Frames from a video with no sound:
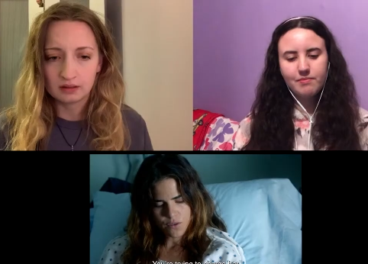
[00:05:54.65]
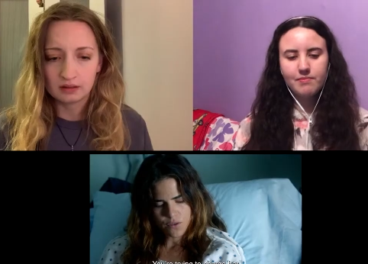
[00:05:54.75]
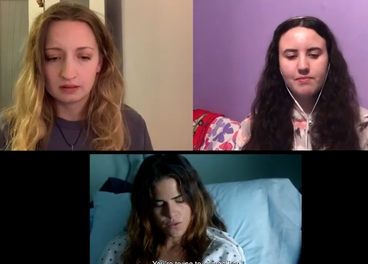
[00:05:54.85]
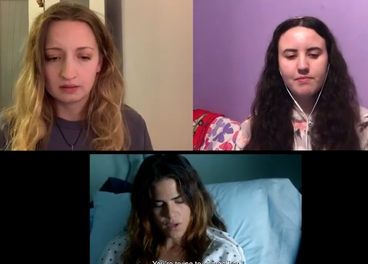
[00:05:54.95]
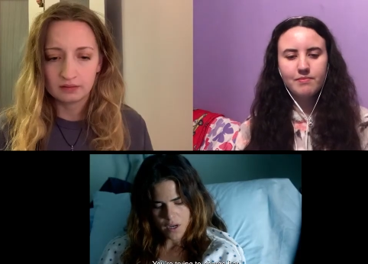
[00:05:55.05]

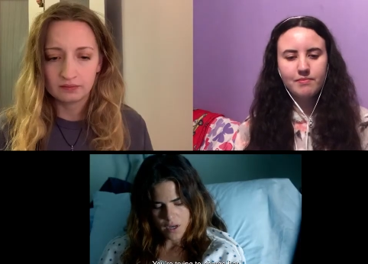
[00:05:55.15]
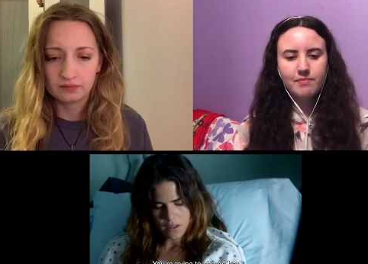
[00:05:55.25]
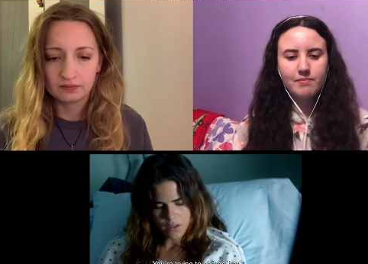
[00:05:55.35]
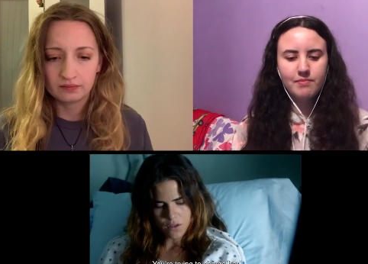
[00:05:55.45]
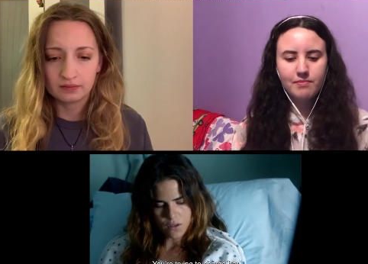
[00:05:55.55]
Speaker 1: You're
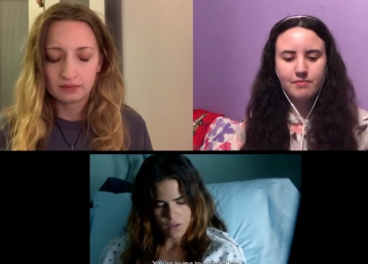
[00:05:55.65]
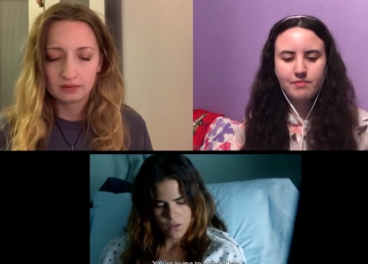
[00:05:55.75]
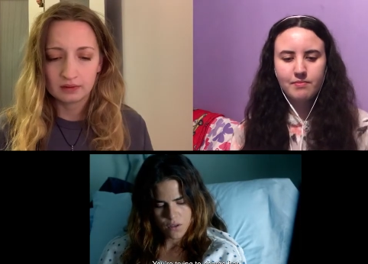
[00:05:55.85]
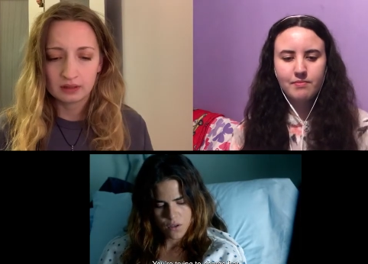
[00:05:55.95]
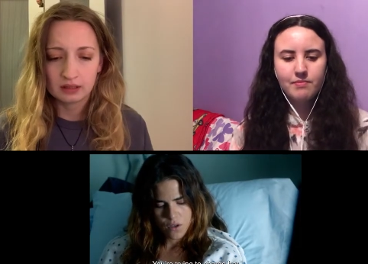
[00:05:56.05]
trying to
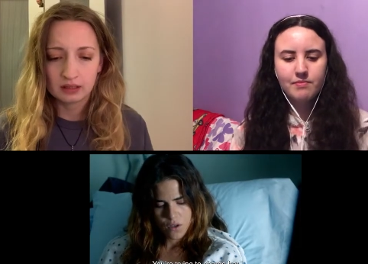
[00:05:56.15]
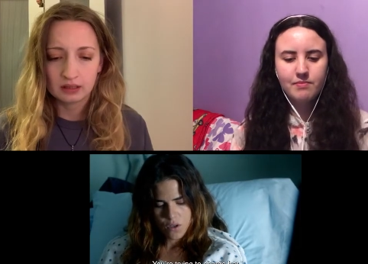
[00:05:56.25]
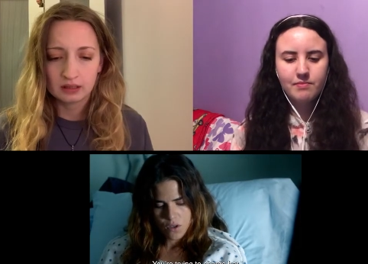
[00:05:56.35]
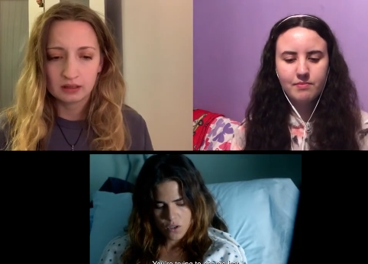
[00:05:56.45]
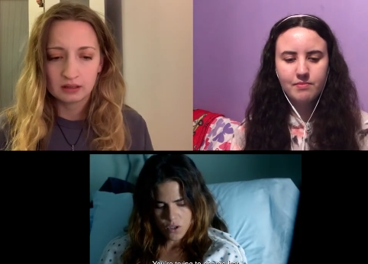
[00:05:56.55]

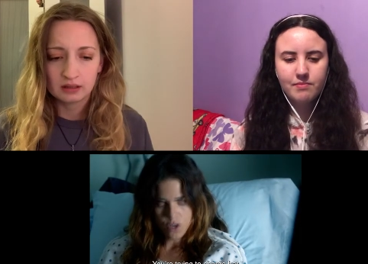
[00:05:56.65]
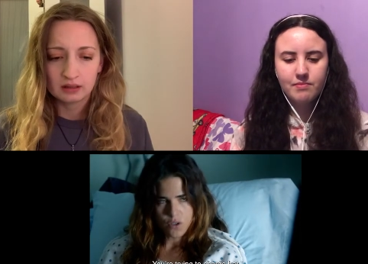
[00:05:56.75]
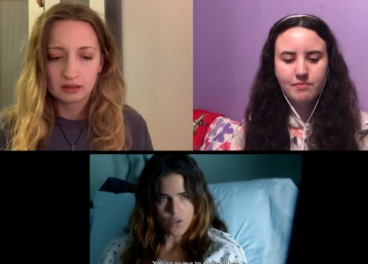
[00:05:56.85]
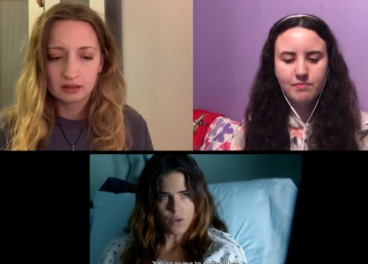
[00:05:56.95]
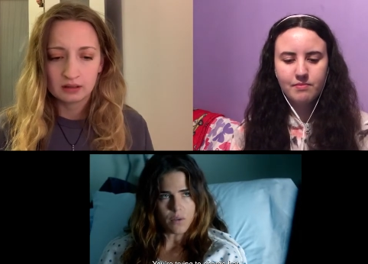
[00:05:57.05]

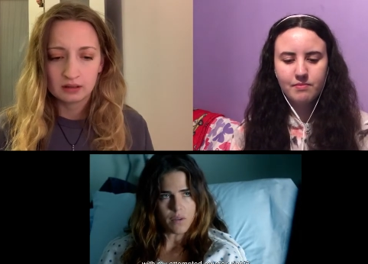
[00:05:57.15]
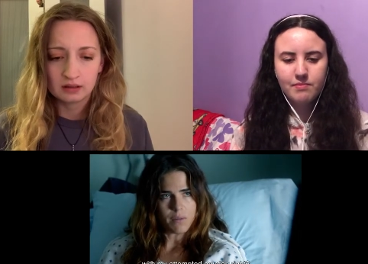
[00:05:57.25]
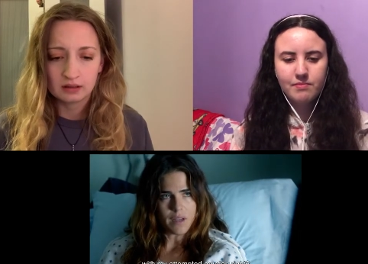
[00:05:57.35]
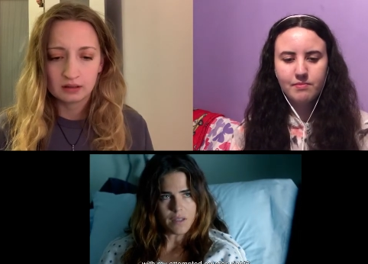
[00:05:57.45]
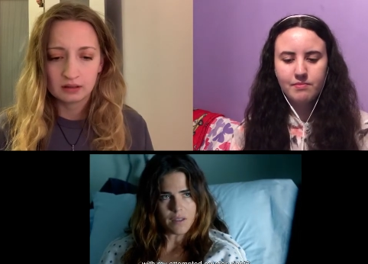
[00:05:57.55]
charge her
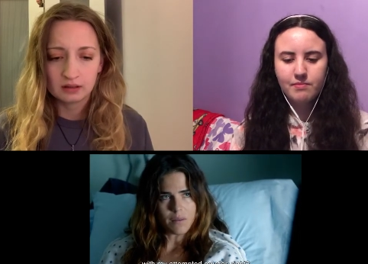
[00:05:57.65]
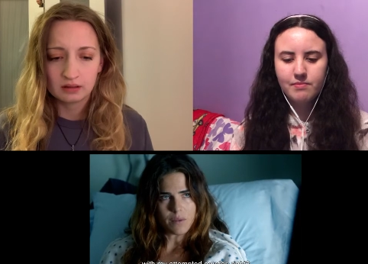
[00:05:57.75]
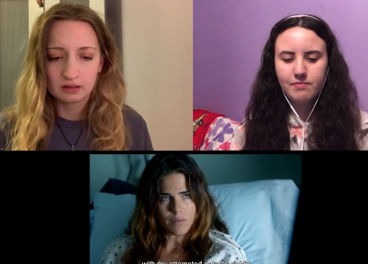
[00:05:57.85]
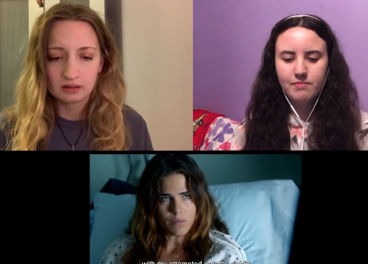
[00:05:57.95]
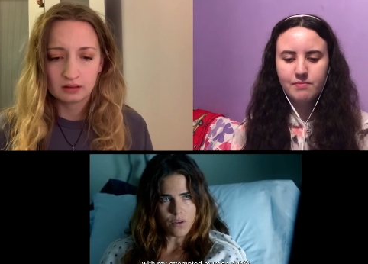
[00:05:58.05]
with my
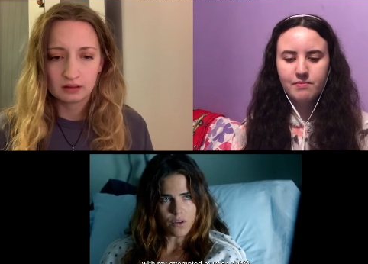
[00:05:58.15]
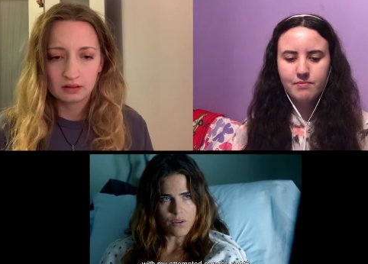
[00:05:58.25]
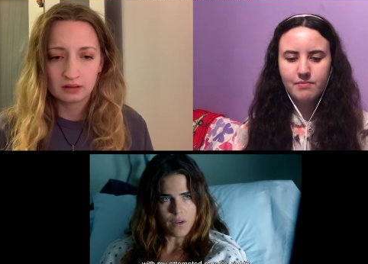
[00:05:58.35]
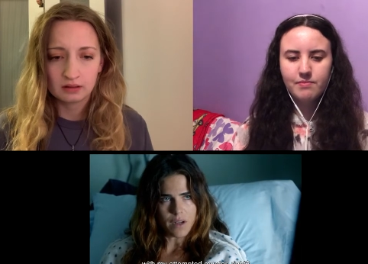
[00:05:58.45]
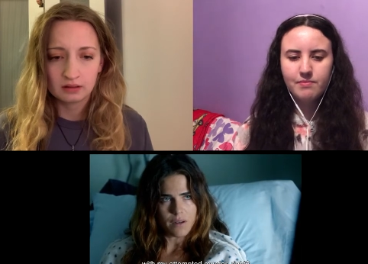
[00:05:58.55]
attempted
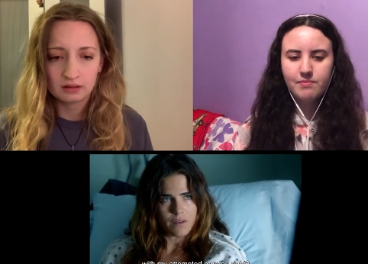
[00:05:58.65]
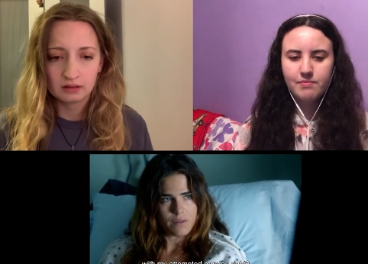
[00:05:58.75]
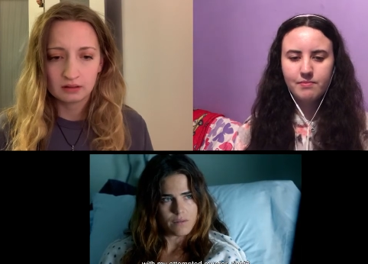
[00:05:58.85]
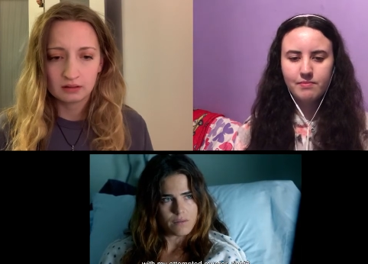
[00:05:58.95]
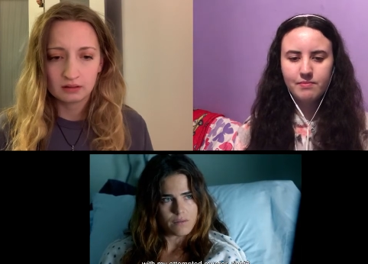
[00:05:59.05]
murder, right?